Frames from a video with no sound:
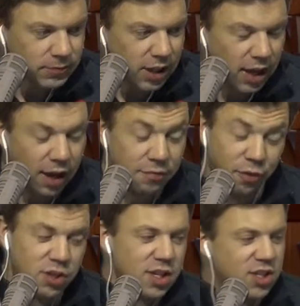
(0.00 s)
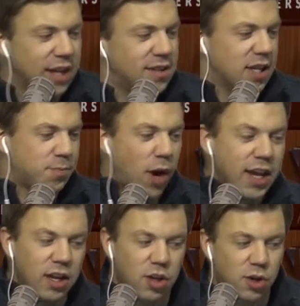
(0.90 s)
uh, first, let's get to this.
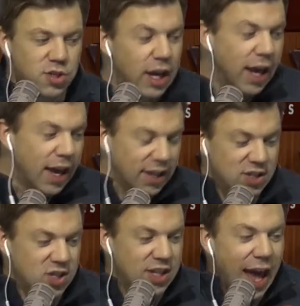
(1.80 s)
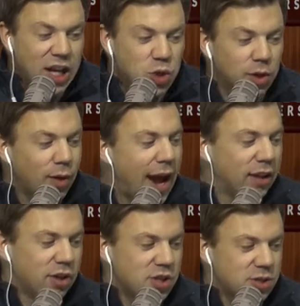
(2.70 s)
Breaking news the Saskatchewan
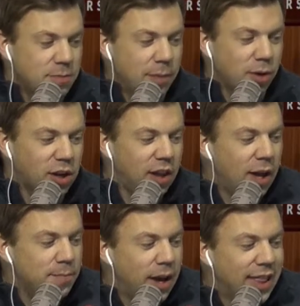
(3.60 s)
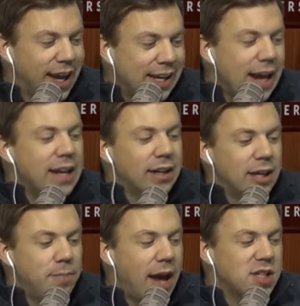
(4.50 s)
Rattlers, member club of the Canadian
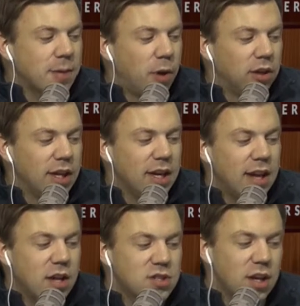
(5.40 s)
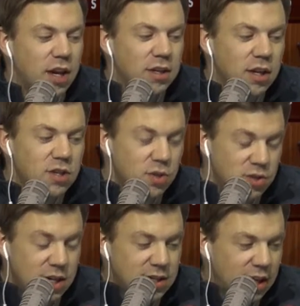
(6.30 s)
Elite Basketball League, announced on uh,
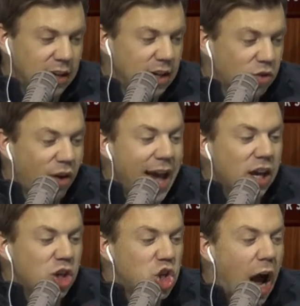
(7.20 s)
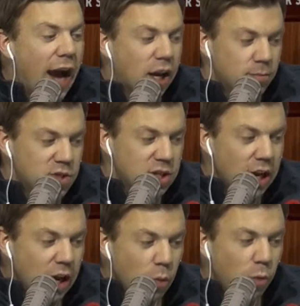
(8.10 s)
Tuesday today that Greg Jockims
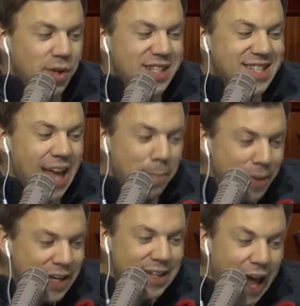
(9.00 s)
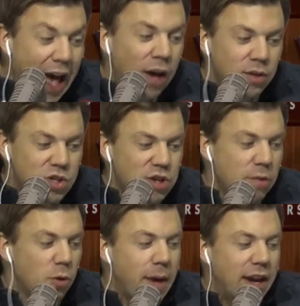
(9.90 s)
will be stepping down as
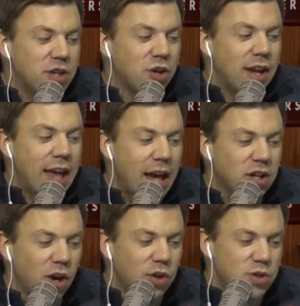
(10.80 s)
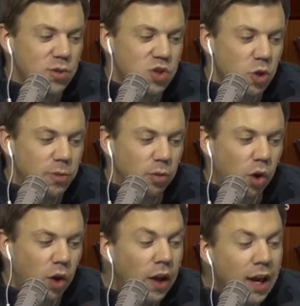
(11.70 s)
general manager and head coach to assume the
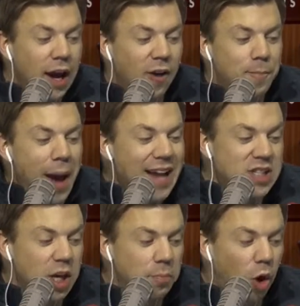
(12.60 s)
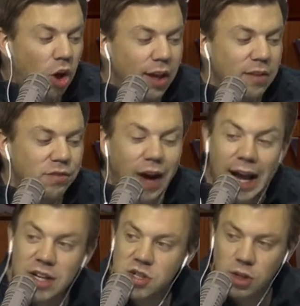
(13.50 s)
role of basketball
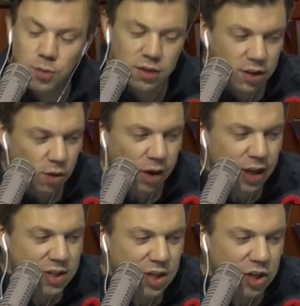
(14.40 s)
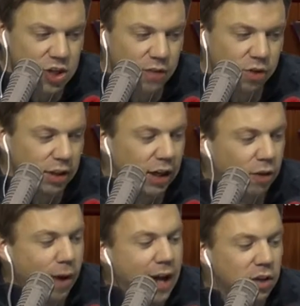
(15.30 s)
advisor within the organization after leading
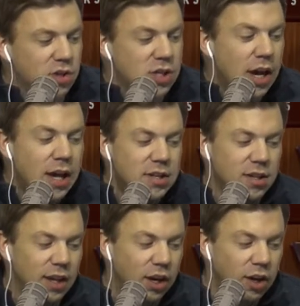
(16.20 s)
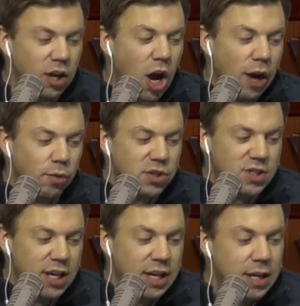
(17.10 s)
the Rattlers to their inaugural
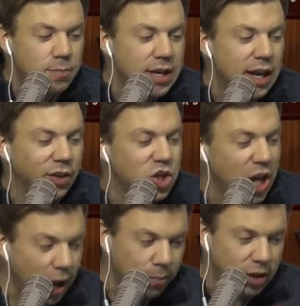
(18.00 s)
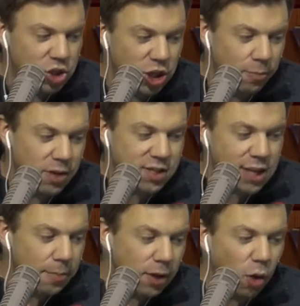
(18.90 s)
CEBL championship. He's
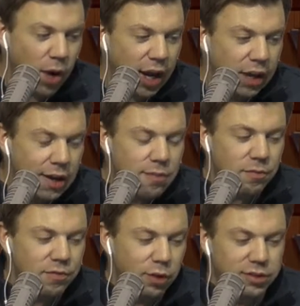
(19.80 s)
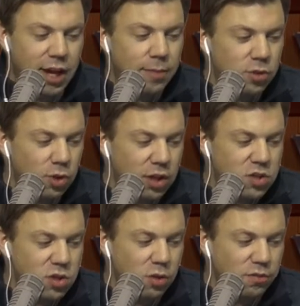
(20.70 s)
stepping away from full time
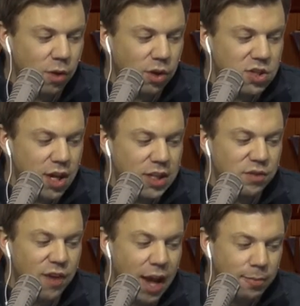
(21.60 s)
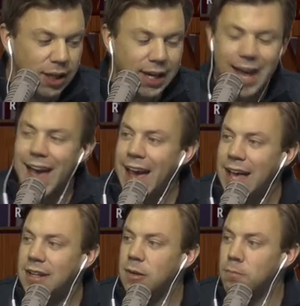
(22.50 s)
duties to focus on his family
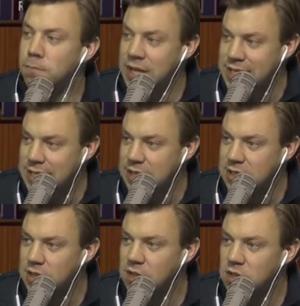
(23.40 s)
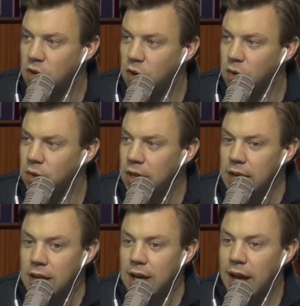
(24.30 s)
and business. So,
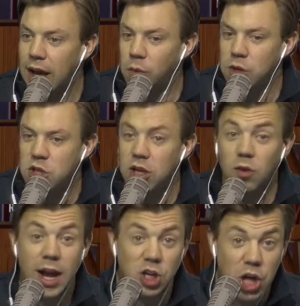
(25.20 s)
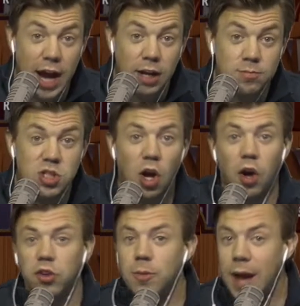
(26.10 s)
uh, wishing Greg Jockims
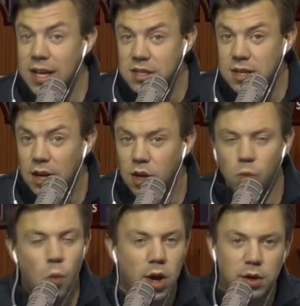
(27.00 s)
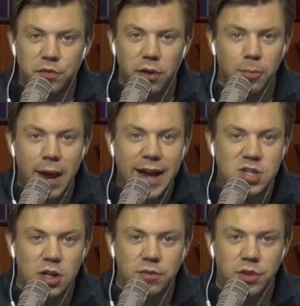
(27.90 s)
all the best, a wonderful
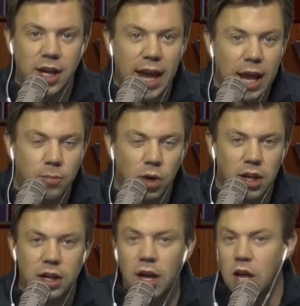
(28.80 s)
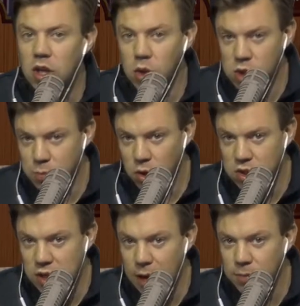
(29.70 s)
ambassador for the game, won a U Sports
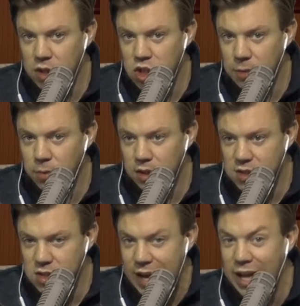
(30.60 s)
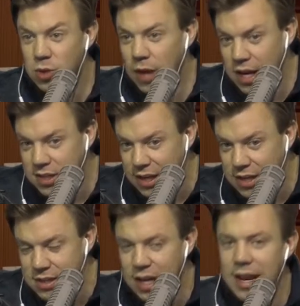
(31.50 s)
sports championship with the Saskatchewan
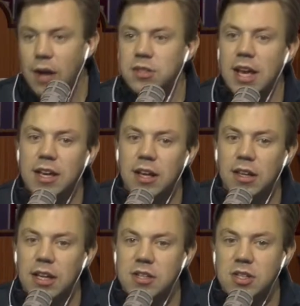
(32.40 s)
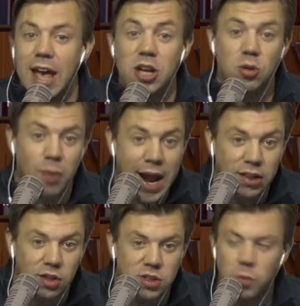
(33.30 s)
Huskies and now taking the Saskatchewan
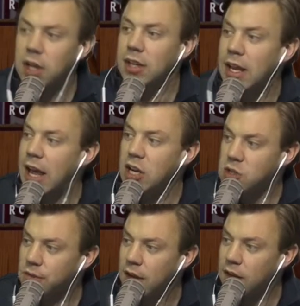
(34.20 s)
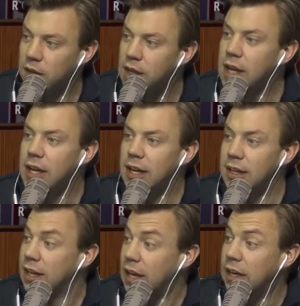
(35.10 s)
Rattlers and winning that national title in
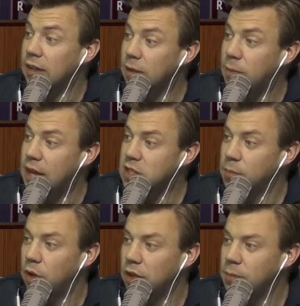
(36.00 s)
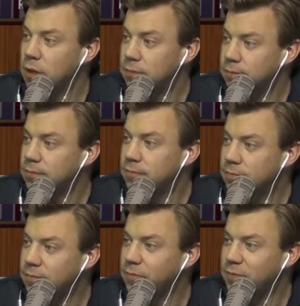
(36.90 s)
the Canadian Elite Basketball League. Going but to
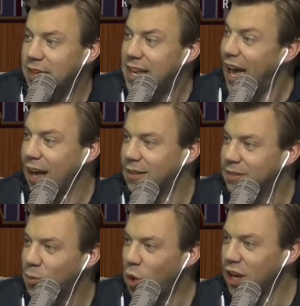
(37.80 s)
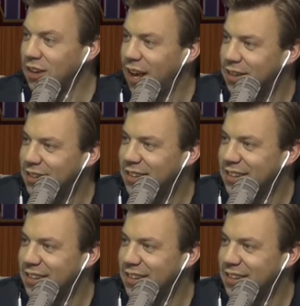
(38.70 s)
Kauai. Yeah, one I'm and done.